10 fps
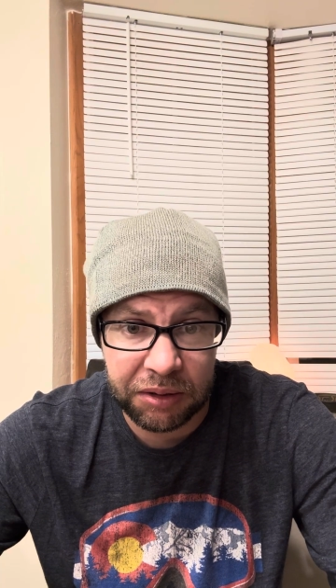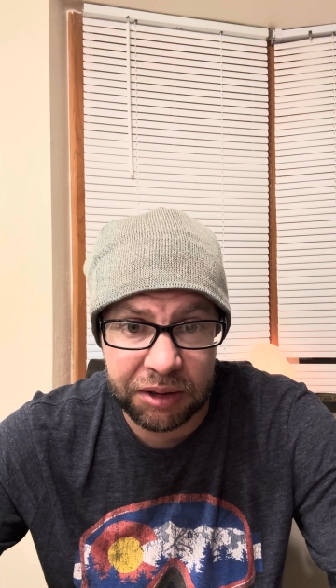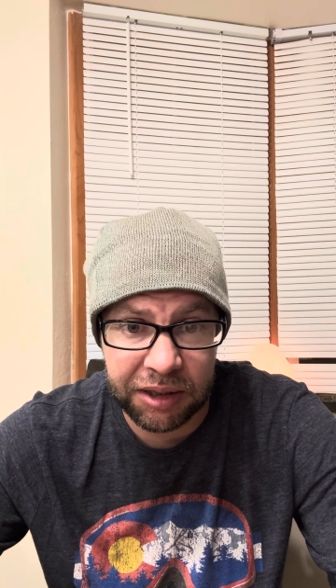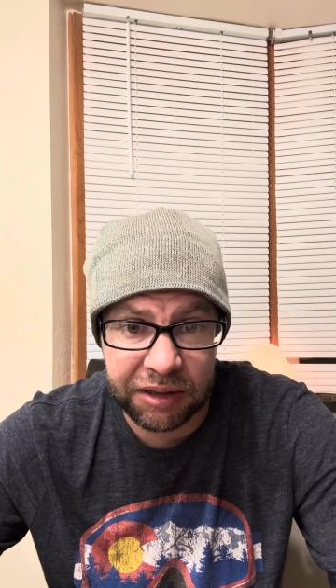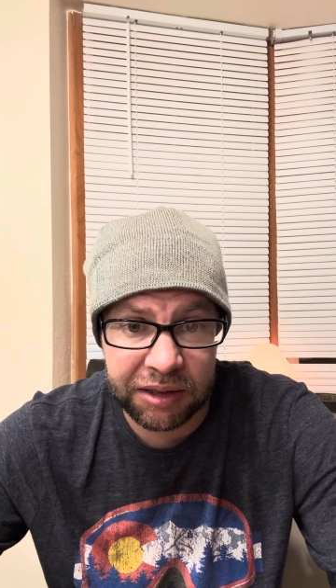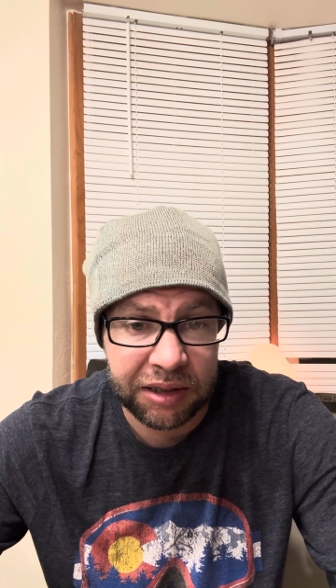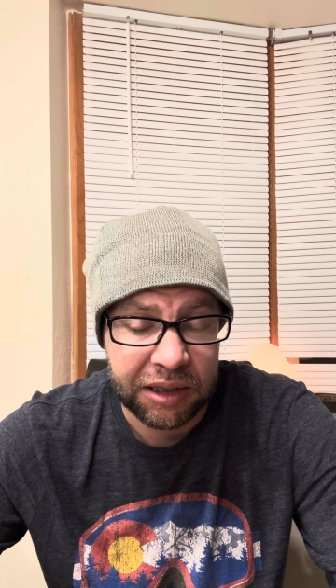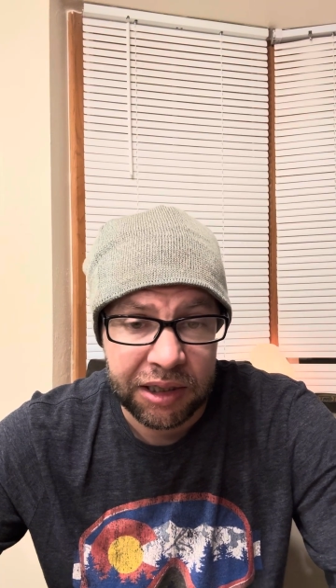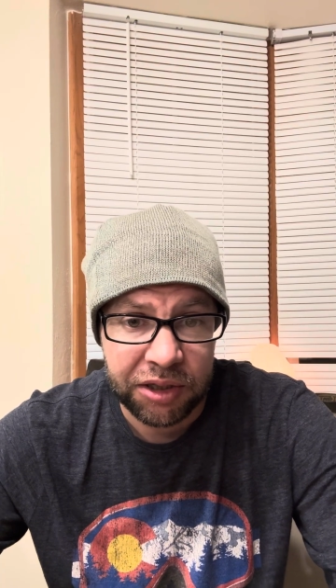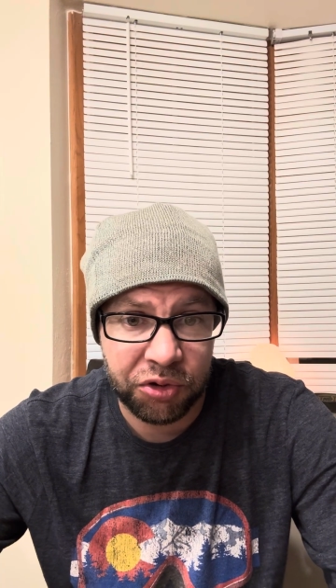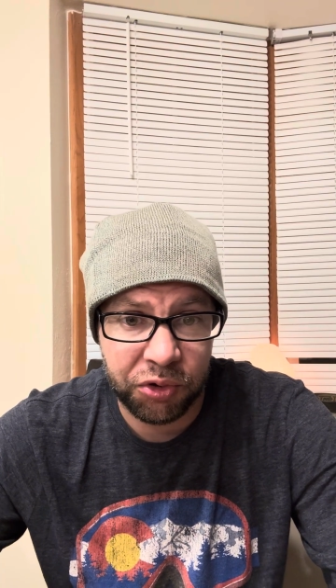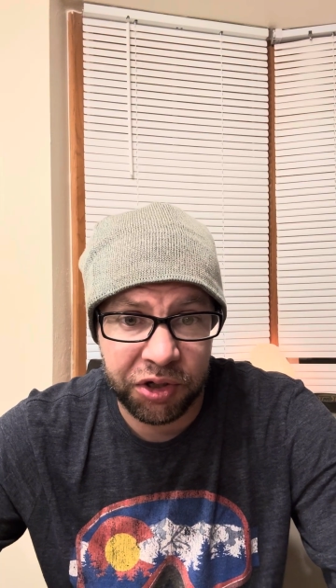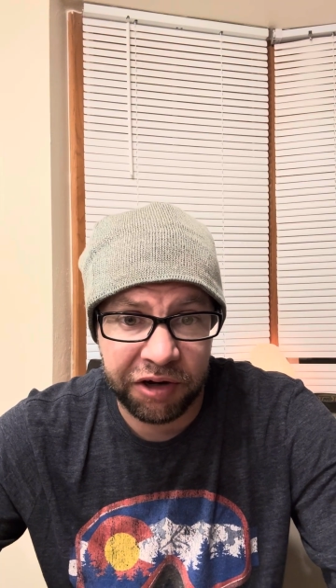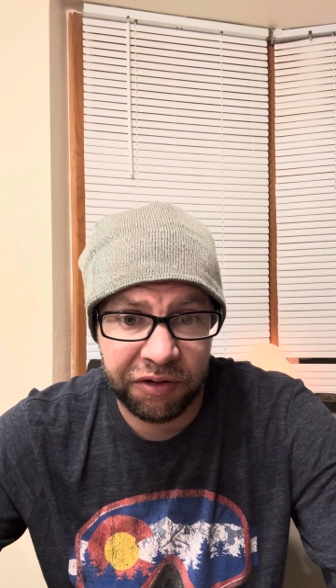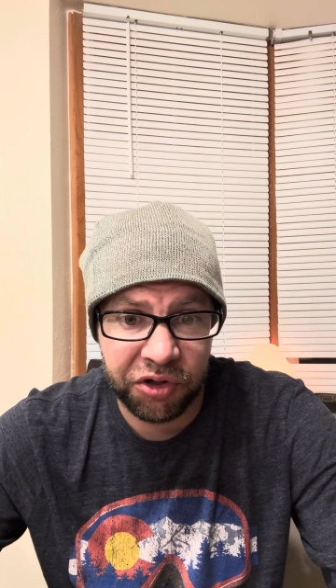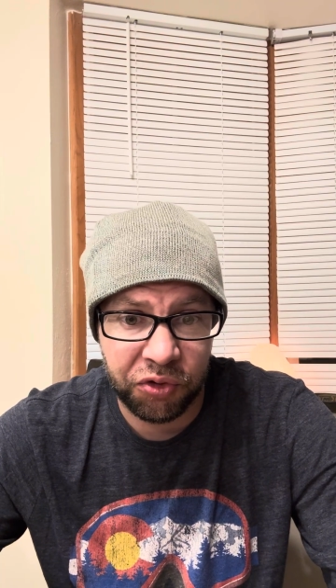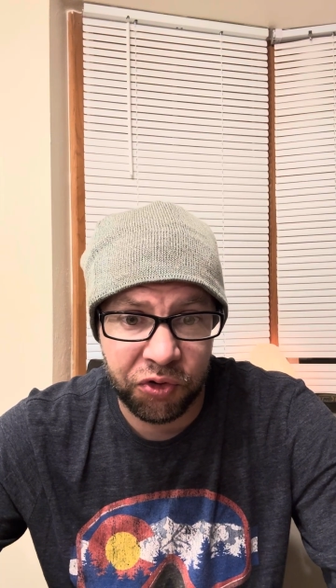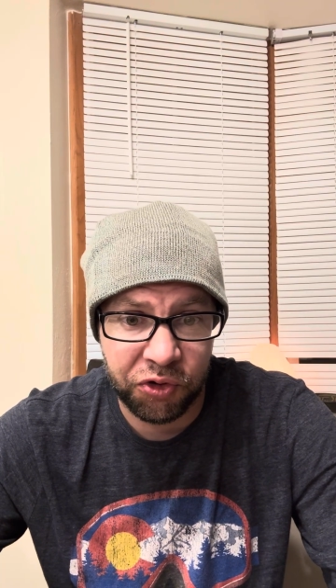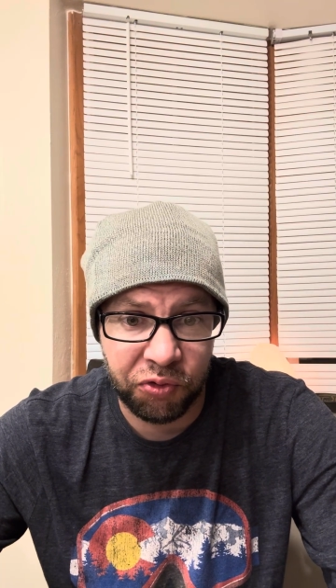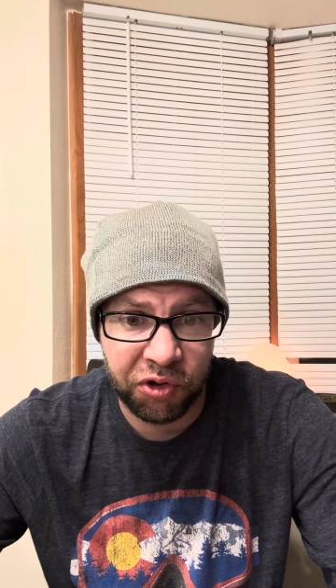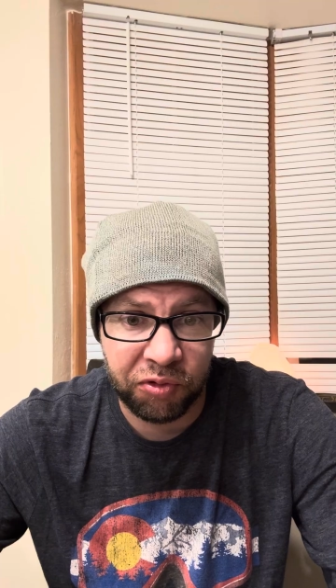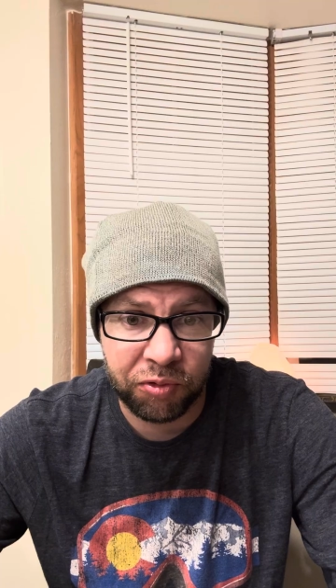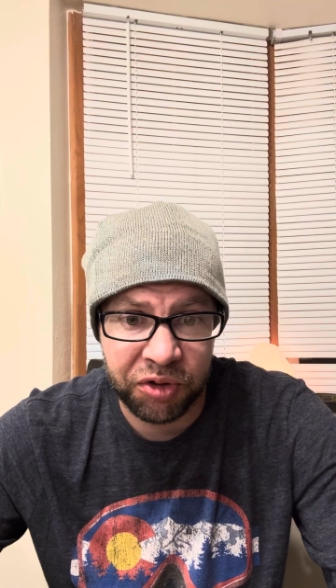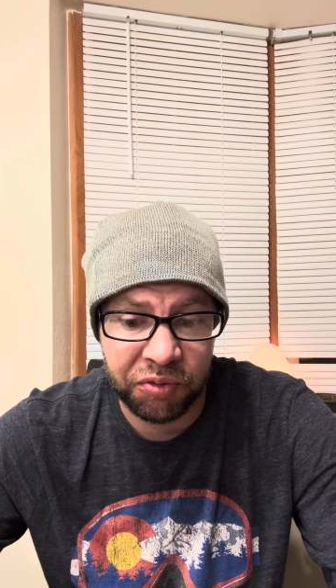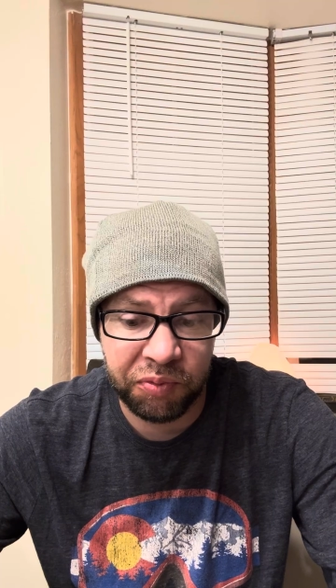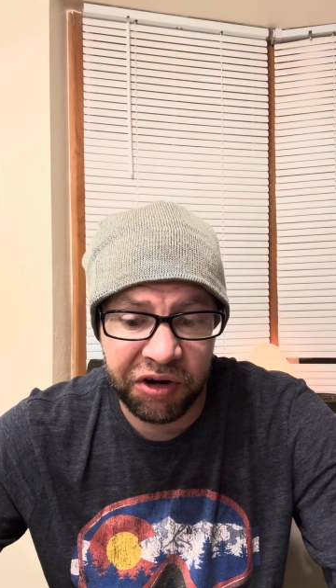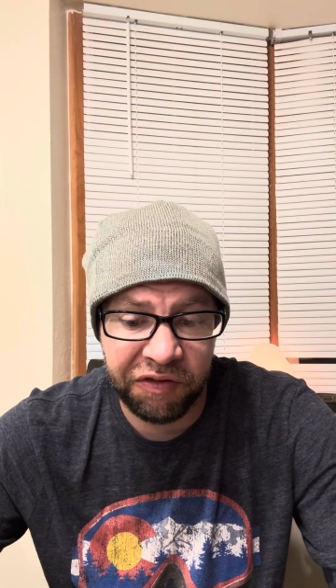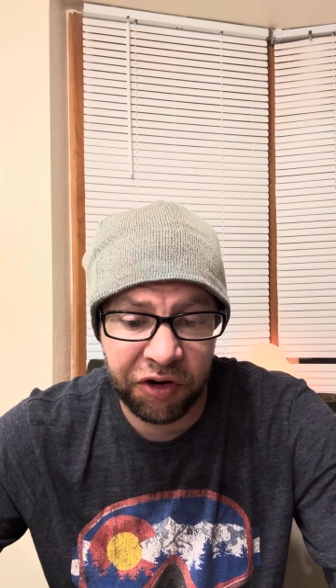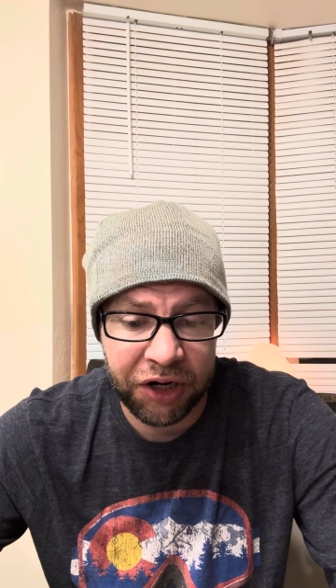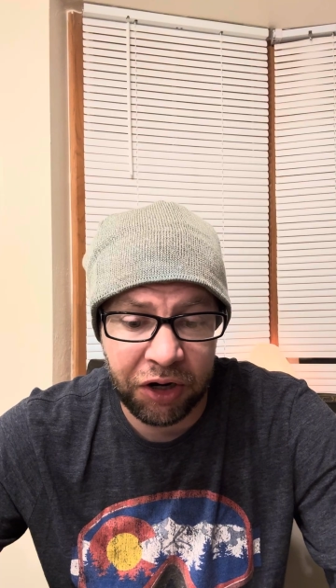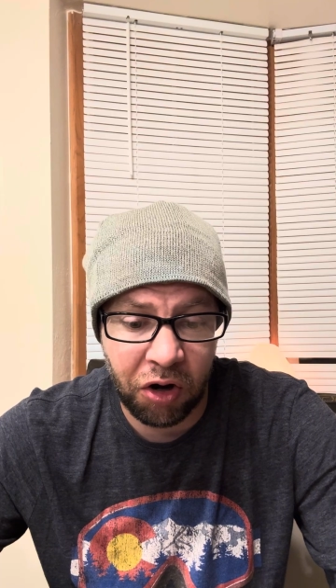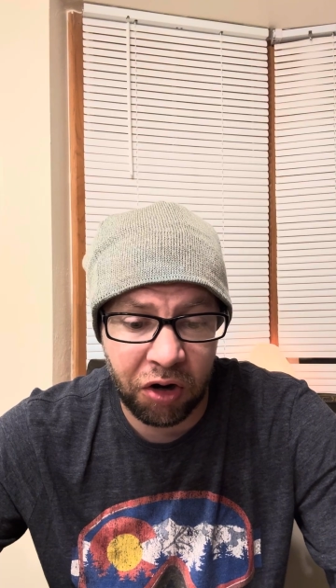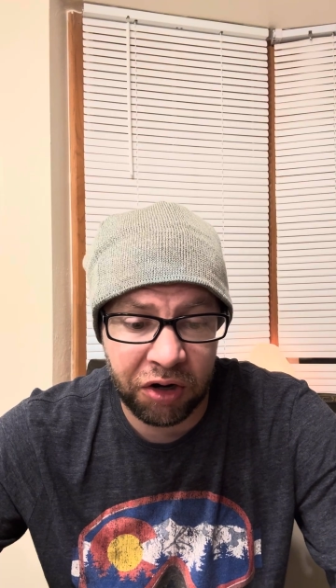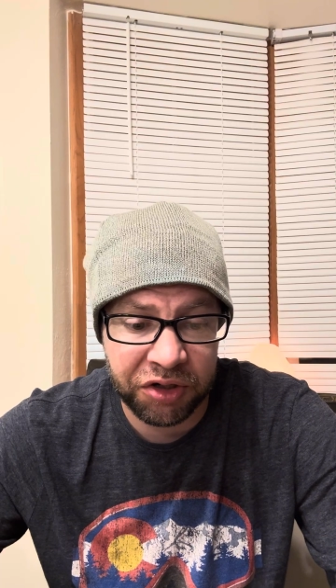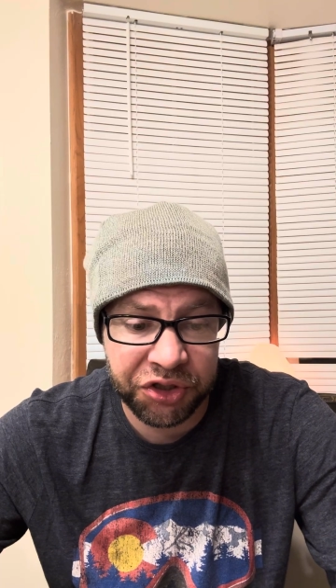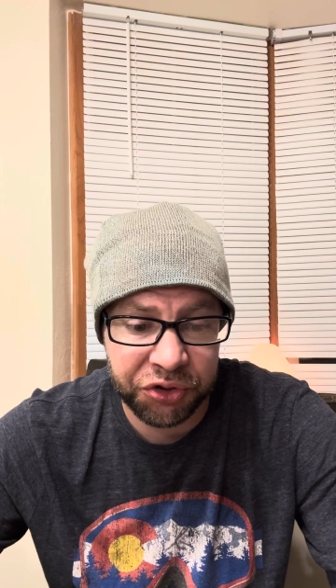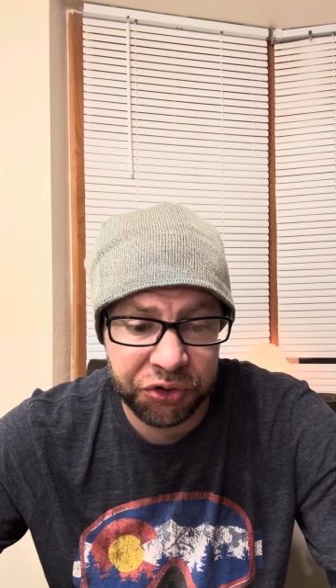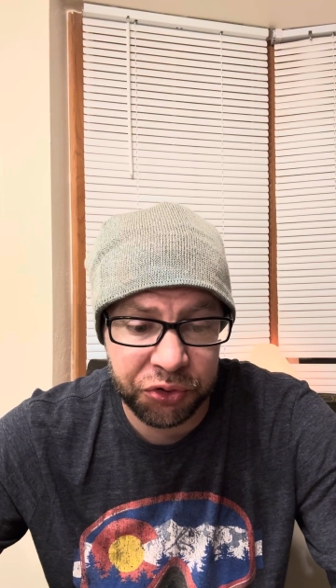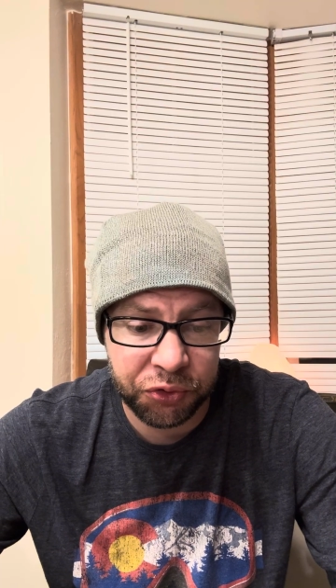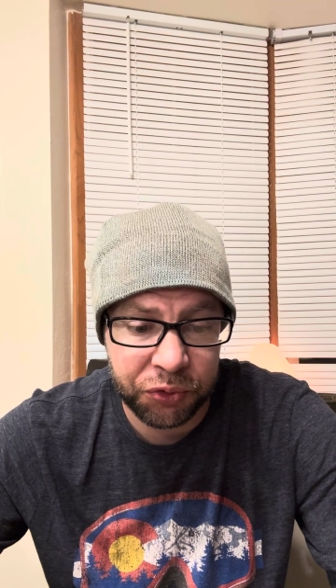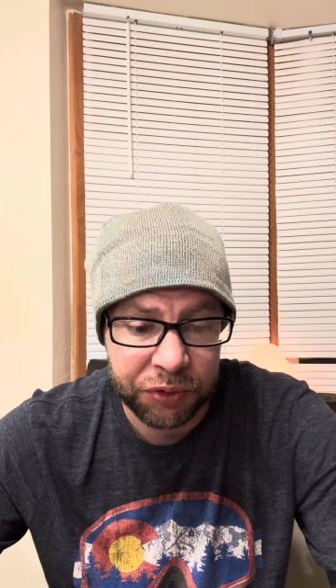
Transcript: Like it would be very hard to